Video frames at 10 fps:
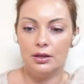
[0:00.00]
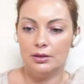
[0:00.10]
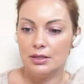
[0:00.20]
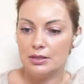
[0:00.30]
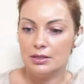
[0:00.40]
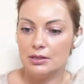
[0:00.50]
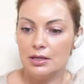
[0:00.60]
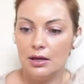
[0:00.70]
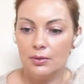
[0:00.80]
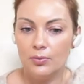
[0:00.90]
Uh, this
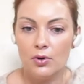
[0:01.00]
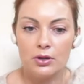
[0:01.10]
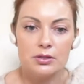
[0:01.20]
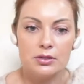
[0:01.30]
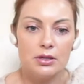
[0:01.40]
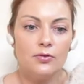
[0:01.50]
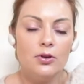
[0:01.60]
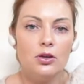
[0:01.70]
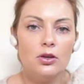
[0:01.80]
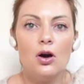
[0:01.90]
is unboxing
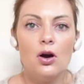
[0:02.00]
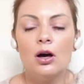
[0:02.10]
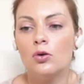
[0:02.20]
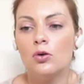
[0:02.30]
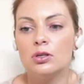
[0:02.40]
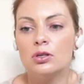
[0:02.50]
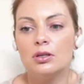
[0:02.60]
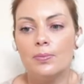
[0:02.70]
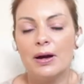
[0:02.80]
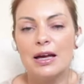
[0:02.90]
video. Also,
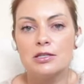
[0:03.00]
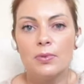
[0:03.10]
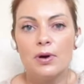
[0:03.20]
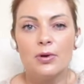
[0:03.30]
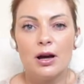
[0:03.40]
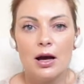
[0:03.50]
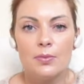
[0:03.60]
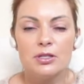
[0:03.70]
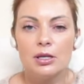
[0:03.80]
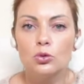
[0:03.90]
the breast pump
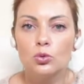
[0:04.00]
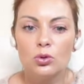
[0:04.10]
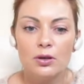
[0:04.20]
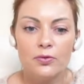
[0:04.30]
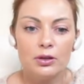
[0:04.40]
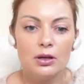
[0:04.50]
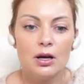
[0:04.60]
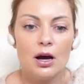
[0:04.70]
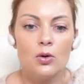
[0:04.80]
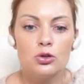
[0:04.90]
comes in two
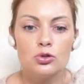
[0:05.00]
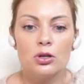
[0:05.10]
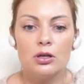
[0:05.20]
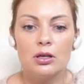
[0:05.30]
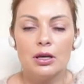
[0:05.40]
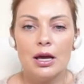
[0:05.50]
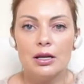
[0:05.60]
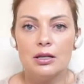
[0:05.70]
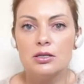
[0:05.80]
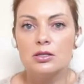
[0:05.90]
different colors, so you can
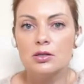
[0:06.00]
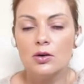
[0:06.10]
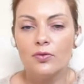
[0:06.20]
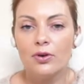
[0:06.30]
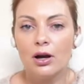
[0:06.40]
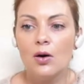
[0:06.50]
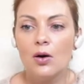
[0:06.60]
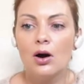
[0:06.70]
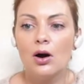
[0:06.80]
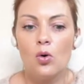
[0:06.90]
get it in silver
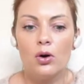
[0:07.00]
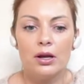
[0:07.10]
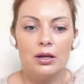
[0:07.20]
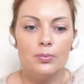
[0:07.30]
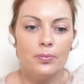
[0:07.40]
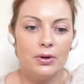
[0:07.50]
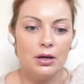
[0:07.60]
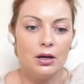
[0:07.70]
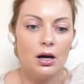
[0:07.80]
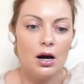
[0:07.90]
color or in
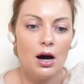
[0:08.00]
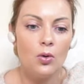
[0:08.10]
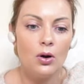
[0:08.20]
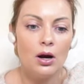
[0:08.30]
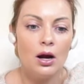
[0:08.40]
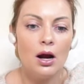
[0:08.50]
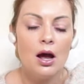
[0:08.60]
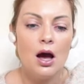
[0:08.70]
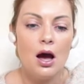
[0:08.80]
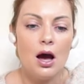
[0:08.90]
pink color.
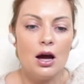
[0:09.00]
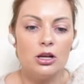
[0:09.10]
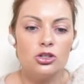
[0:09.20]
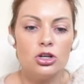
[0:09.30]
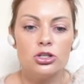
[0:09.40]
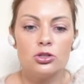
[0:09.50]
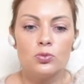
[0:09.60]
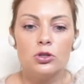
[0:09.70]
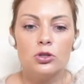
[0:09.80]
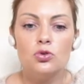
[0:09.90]
Uh,
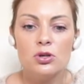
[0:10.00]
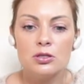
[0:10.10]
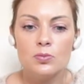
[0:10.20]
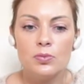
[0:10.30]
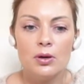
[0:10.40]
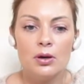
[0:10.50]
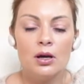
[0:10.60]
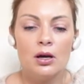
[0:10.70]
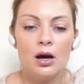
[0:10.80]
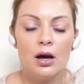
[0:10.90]
charges with
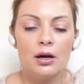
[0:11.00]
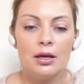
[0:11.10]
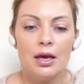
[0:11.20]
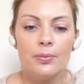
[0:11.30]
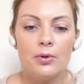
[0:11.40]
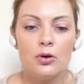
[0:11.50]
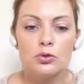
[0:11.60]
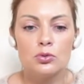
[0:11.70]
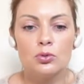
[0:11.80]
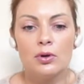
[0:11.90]
USB uh,
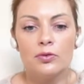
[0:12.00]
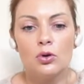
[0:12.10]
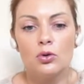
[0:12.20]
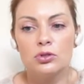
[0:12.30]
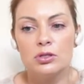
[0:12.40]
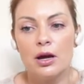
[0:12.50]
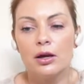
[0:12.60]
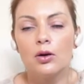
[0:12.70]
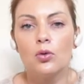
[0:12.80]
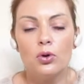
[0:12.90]
cables, two of those
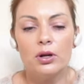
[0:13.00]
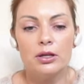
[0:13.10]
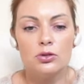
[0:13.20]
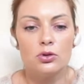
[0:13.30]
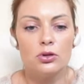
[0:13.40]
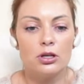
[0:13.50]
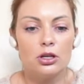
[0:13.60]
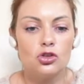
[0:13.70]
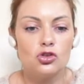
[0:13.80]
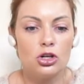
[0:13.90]
are included, so you
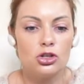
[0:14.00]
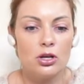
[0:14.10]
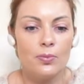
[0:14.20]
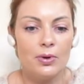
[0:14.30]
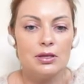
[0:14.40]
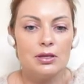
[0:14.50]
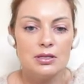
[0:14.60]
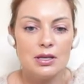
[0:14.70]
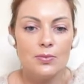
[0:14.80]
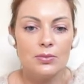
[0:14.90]
can charge them at
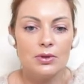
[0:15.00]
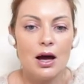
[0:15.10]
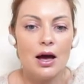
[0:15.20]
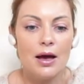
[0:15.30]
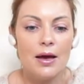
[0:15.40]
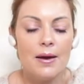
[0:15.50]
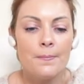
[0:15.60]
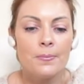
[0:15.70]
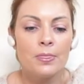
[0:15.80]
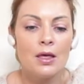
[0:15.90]
the same
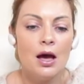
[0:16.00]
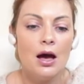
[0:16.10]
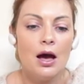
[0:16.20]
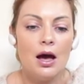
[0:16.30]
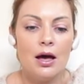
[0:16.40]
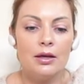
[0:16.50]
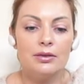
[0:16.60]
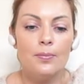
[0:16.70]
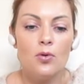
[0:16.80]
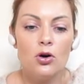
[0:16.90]
time. Uh,
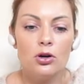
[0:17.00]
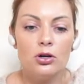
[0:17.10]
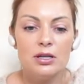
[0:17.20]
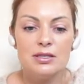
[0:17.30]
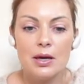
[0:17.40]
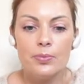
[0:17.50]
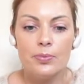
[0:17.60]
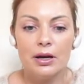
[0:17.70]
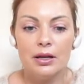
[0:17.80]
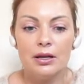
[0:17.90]
the model is
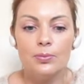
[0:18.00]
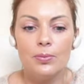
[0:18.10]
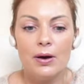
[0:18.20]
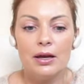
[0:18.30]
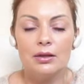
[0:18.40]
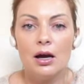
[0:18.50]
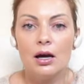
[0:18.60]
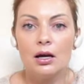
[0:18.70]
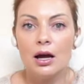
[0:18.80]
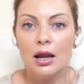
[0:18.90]
separated by
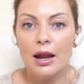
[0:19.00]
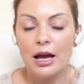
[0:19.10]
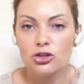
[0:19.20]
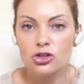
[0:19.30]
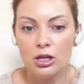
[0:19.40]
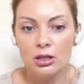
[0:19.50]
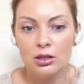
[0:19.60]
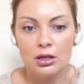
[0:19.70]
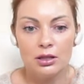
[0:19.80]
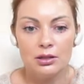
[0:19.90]
the
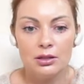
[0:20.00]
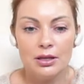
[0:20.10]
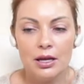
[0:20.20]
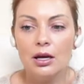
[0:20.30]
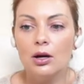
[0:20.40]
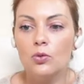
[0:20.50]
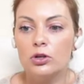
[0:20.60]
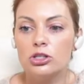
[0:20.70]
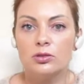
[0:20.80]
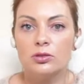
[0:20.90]
collection container,
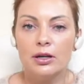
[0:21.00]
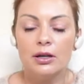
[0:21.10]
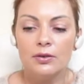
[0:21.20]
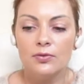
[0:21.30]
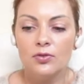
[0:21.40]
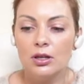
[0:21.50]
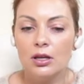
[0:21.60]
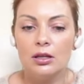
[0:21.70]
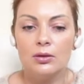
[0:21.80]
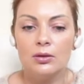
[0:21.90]
which is very
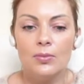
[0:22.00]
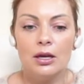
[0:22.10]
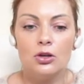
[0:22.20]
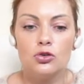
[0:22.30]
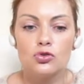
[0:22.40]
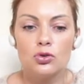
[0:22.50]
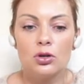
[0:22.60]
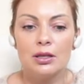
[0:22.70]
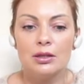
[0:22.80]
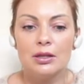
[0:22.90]
convenient, making
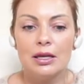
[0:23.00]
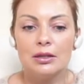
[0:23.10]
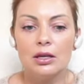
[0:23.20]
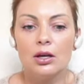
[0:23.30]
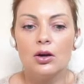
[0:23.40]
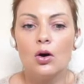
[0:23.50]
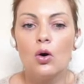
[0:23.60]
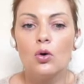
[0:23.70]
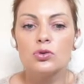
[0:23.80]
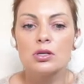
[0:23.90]
sure that nothing
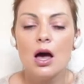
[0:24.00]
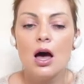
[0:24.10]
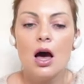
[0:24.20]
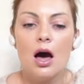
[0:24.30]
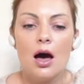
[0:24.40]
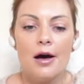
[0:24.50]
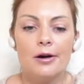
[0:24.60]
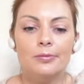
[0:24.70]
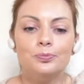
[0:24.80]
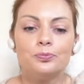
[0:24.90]
goes
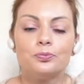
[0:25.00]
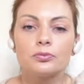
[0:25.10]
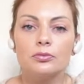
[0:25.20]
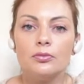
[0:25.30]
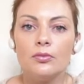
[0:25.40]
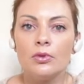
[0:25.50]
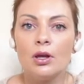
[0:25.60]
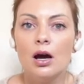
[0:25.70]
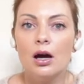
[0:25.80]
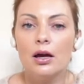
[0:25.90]
um,
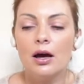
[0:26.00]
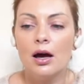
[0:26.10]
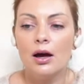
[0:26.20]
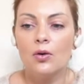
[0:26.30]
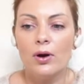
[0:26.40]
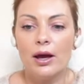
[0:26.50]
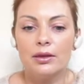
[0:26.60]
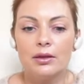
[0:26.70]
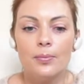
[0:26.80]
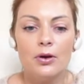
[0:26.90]
uh,
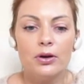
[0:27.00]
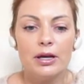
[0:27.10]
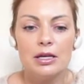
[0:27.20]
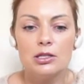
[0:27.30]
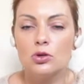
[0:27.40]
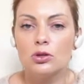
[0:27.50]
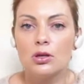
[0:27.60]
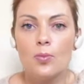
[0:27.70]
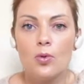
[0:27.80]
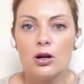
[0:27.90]
where the milk is so
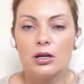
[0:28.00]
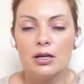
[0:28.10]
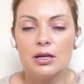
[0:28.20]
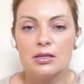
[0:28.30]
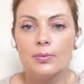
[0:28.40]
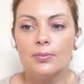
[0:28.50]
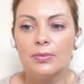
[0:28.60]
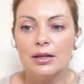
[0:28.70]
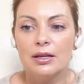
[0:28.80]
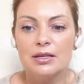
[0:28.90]
the water is
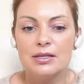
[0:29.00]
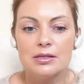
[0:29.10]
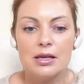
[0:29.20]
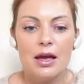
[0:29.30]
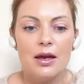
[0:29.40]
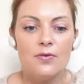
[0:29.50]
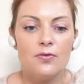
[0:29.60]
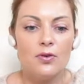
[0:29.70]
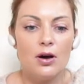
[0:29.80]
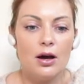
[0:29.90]
completely
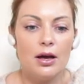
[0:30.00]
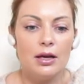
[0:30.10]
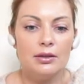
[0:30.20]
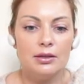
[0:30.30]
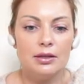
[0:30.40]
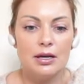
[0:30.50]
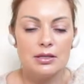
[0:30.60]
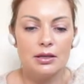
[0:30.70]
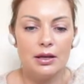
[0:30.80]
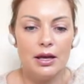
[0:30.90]
safe uh, and it
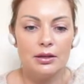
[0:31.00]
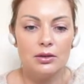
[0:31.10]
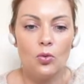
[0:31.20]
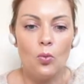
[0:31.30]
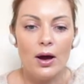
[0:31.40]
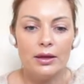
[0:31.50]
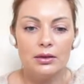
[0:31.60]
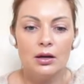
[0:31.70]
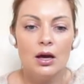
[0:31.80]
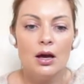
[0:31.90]
doesn't get
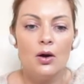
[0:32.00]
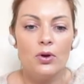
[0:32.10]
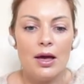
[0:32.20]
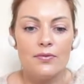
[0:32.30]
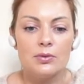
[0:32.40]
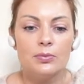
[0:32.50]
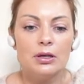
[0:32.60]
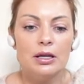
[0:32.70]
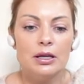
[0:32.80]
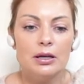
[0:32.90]
wet. We have
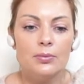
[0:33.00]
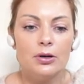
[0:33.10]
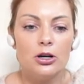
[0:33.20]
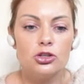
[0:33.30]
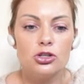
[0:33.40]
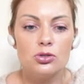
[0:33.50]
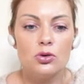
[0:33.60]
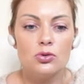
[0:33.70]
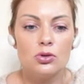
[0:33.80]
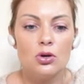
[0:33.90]
some cleaning
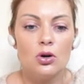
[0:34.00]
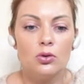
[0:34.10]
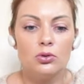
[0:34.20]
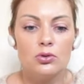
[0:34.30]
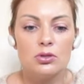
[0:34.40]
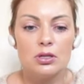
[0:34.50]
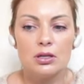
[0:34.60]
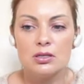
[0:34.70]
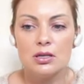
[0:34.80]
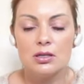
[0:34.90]
brushes also, all those
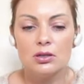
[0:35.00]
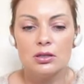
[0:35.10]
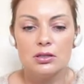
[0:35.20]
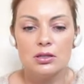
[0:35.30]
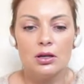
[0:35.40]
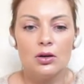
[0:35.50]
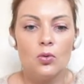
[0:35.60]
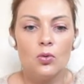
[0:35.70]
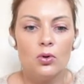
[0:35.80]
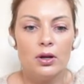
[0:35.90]
accessories
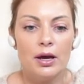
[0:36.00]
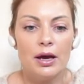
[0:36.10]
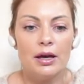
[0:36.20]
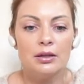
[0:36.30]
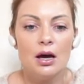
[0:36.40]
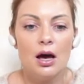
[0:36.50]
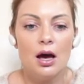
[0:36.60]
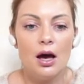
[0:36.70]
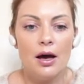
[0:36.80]
included.